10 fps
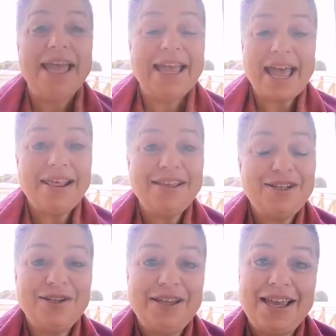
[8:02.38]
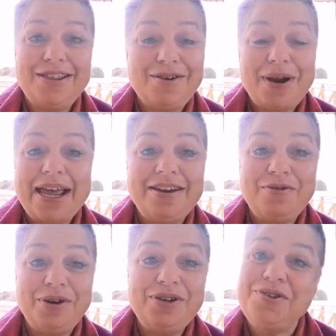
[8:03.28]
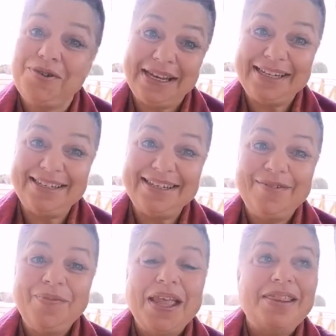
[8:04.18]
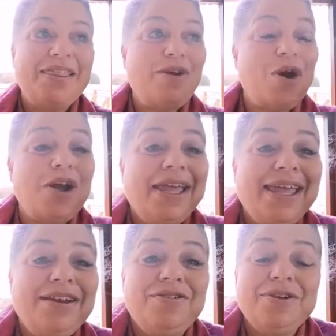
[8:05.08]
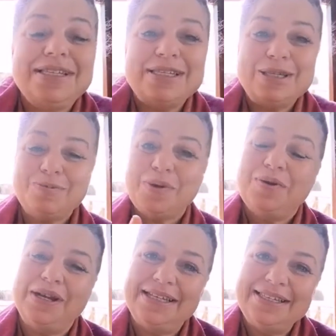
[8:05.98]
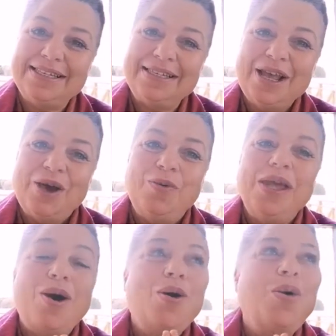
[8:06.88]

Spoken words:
gather together at a retreat, there are kindred spirits. We are